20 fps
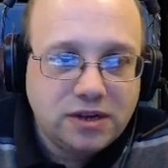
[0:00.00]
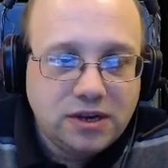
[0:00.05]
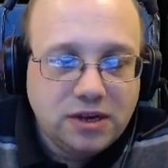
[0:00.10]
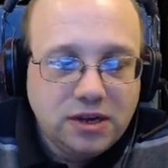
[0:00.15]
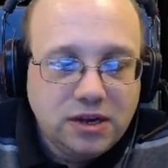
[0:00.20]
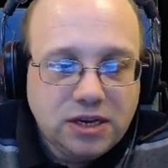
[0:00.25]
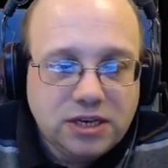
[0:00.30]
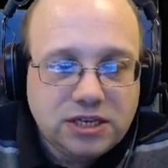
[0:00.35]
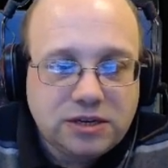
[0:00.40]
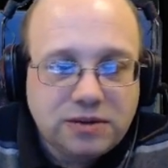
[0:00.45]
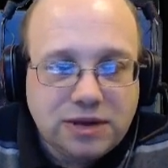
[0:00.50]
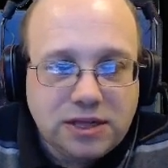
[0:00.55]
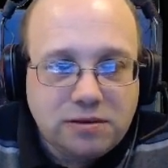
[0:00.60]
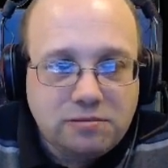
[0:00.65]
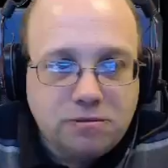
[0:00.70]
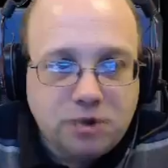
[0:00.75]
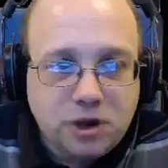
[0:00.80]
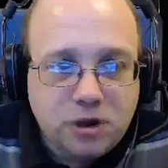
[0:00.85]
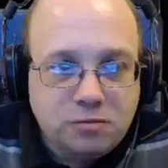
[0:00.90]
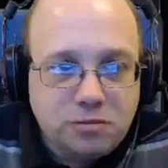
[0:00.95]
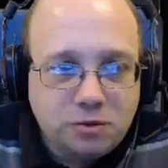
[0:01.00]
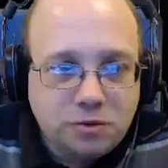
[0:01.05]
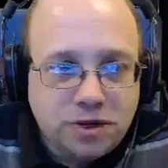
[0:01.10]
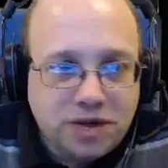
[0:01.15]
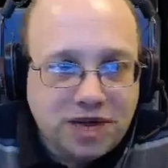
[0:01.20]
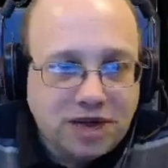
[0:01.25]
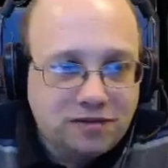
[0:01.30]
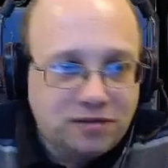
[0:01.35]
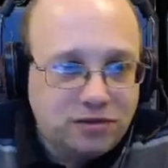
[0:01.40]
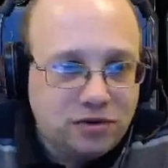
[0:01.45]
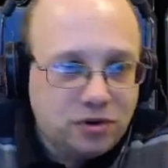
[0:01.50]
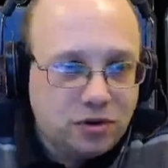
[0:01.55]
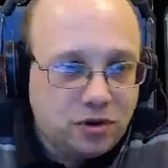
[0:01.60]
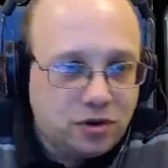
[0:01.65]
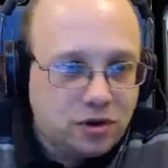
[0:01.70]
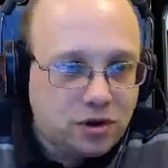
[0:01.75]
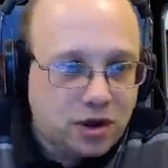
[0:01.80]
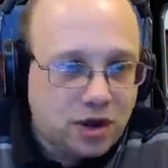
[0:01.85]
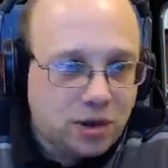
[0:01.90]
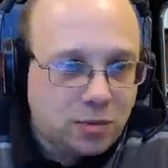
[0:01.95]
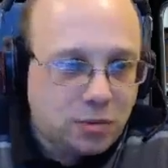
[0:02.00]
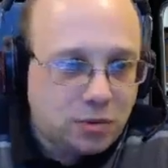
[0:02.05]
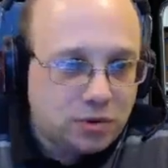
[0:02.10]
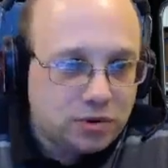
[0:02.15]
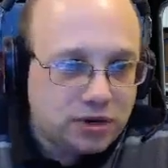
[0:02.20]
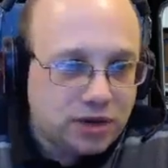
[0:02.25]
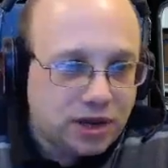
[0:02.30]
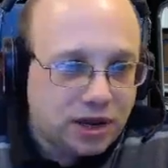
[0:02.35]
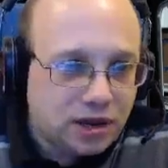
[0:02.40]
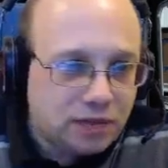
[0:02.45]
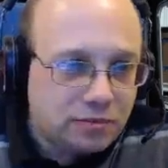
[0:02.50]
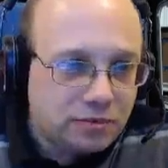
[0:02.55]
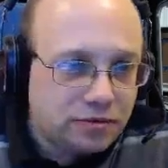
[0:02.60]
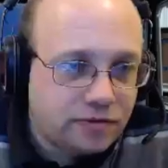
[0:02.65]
So at the moment we have not coupled up.